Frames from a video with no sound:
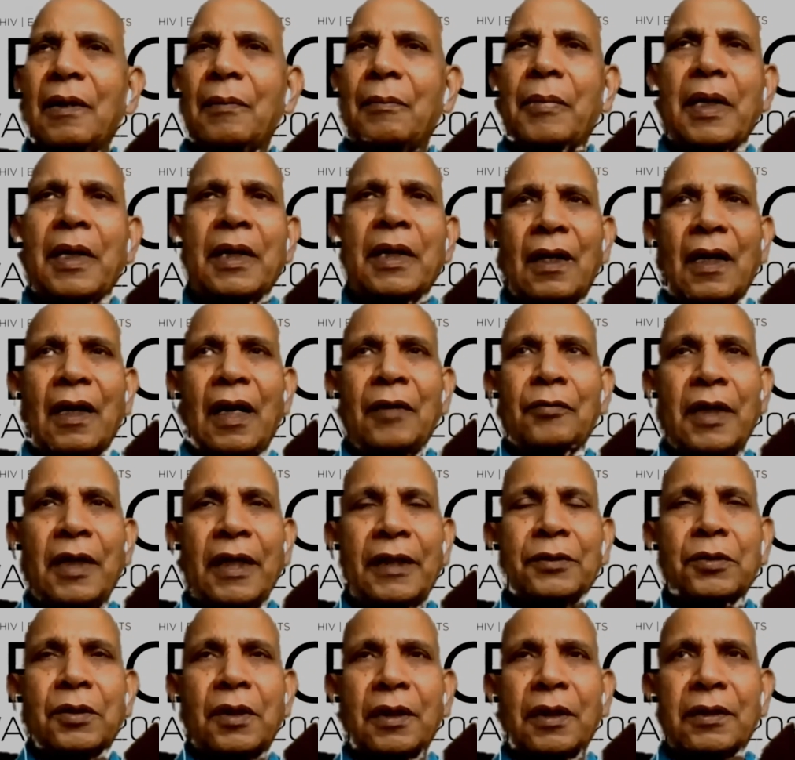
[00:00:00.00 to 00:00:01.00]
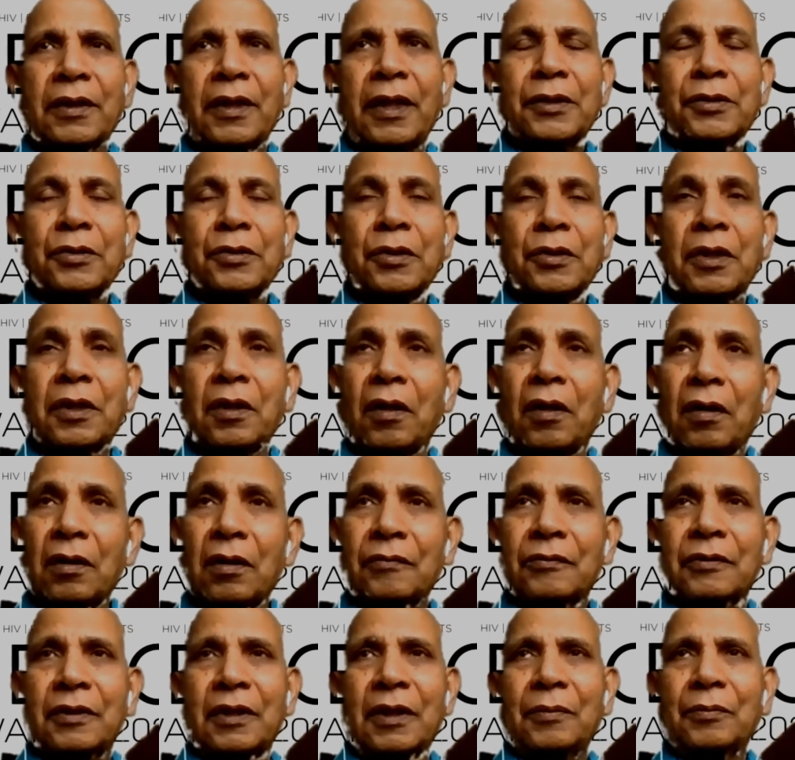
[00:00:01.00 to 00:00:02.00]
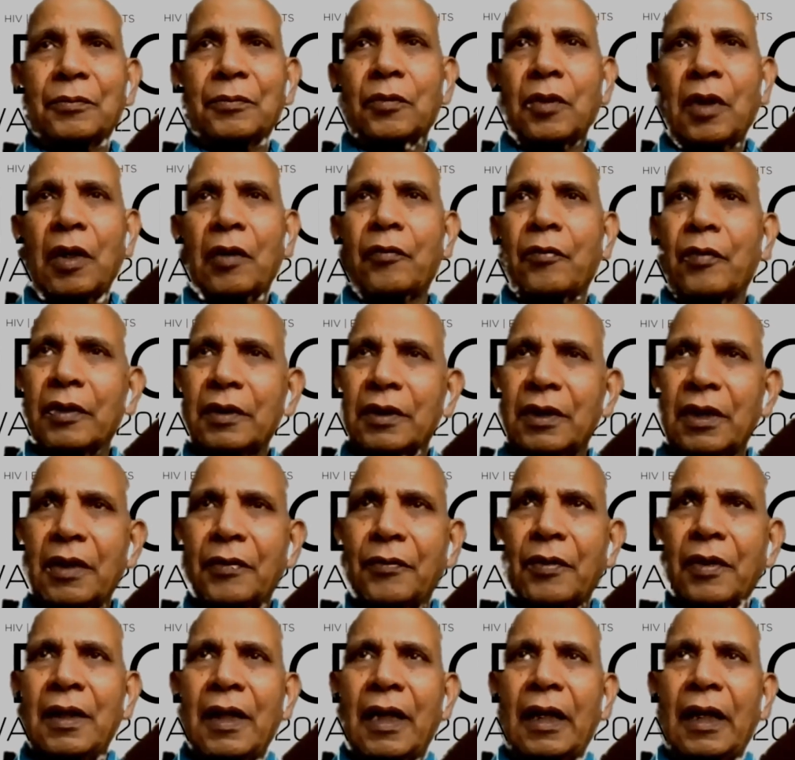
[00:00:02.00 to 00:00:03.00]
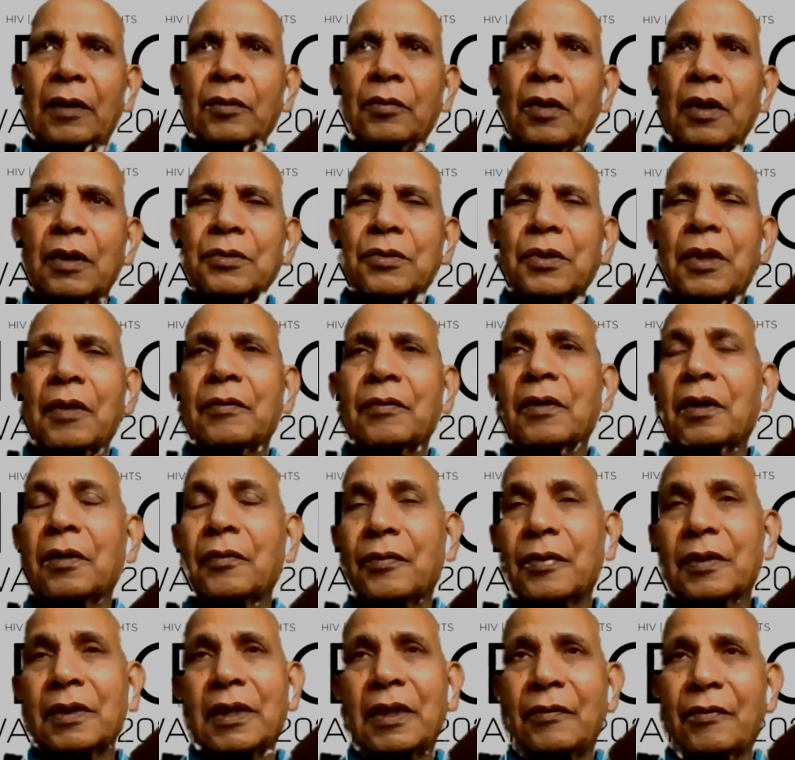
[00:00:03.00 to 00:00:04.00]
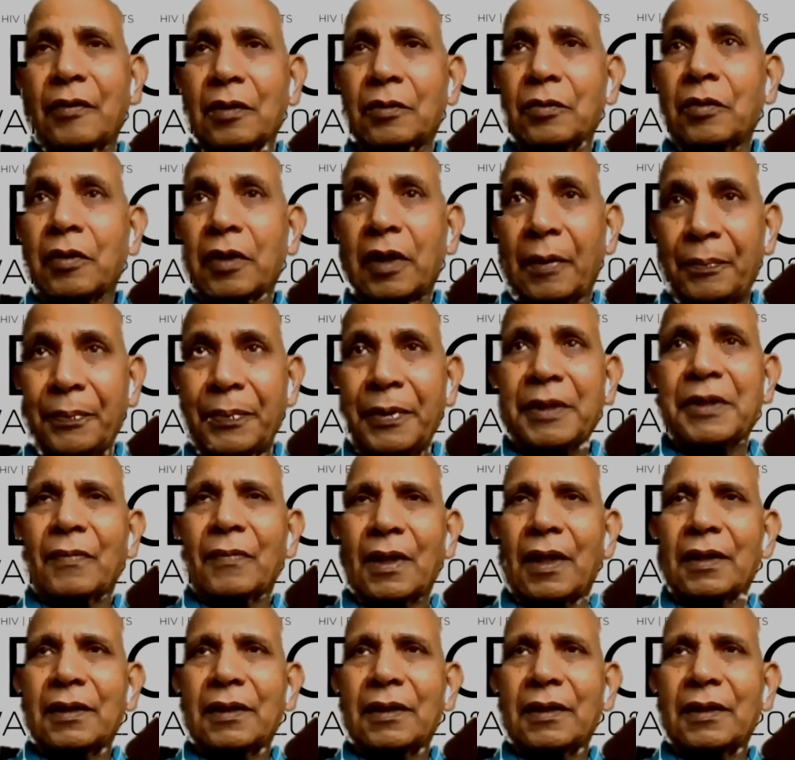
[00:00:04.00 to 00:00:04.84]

But I would like to congratulate all of them who have won the award and who also have not won the award, who have competed.